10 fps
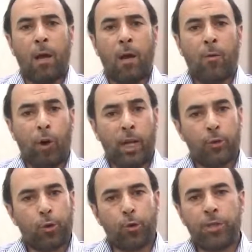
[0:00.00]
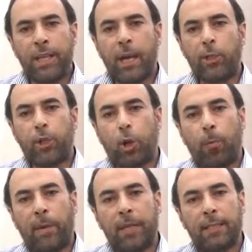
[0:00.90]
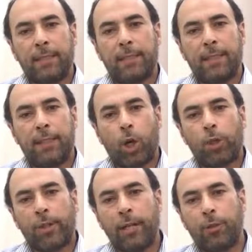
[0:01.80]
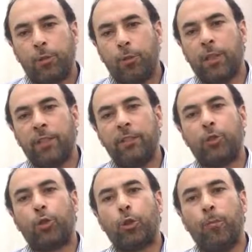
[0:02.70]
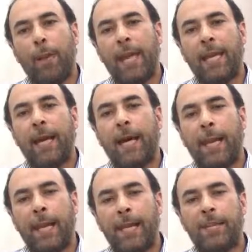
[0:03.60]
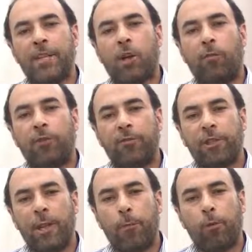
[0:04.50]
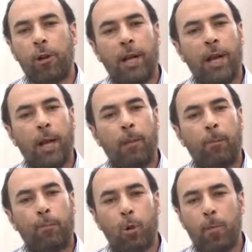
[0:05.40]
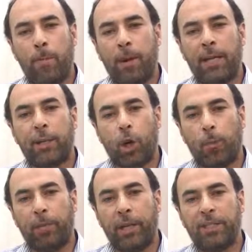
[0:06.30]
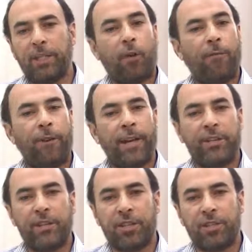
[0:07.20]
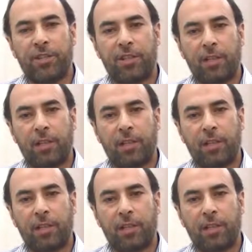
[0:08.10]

While choosing a topic, the doctoral students should make a list of the several probable topics of interest.